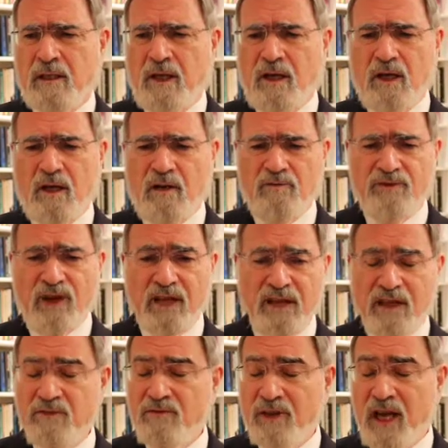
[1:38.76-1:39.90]
of
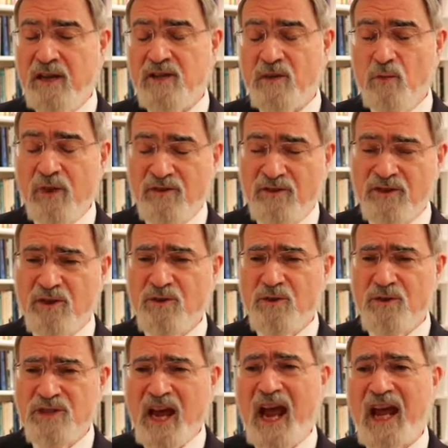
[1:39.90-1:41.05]
identification with
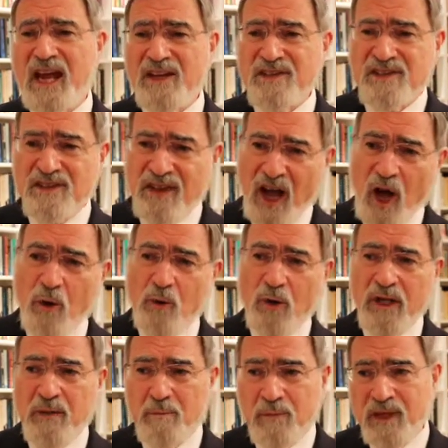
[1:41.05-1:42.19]
Jews as the
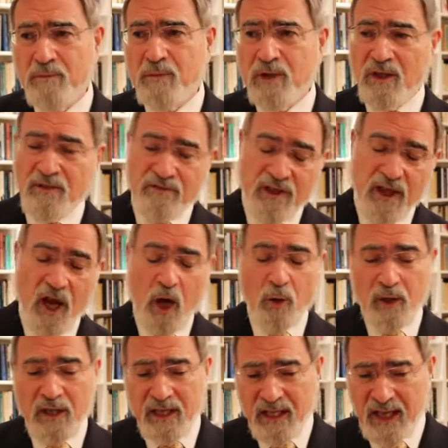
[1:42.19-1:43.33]
holy people of the
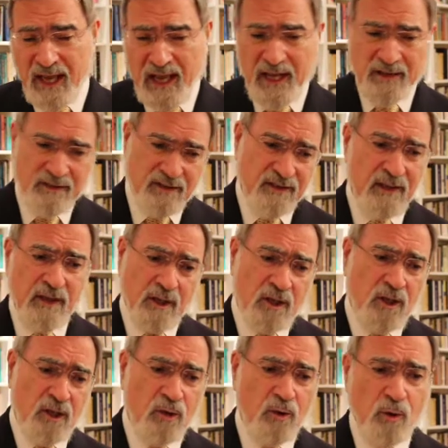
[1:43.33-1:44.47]
Holy Land,
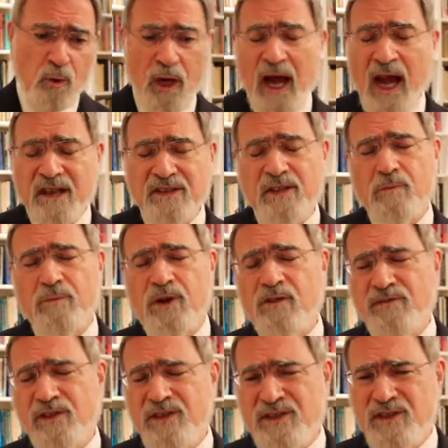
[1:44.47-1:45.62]
who, as the
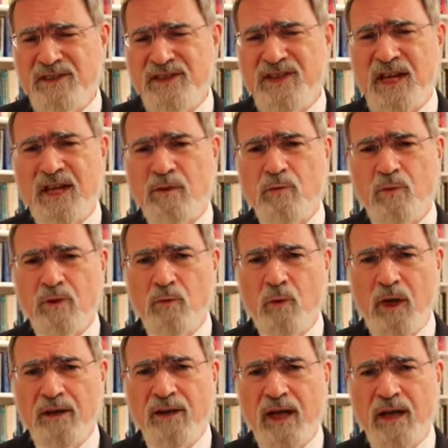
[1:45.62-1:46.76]
prophets had said, would
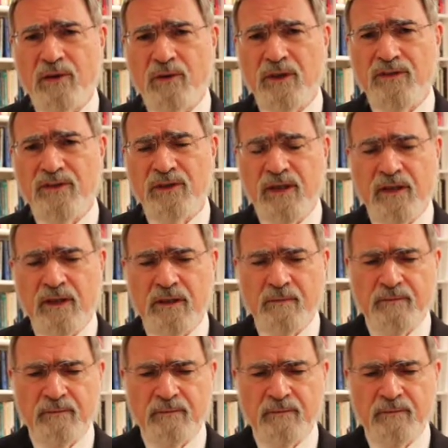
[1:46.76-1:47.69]
one day return.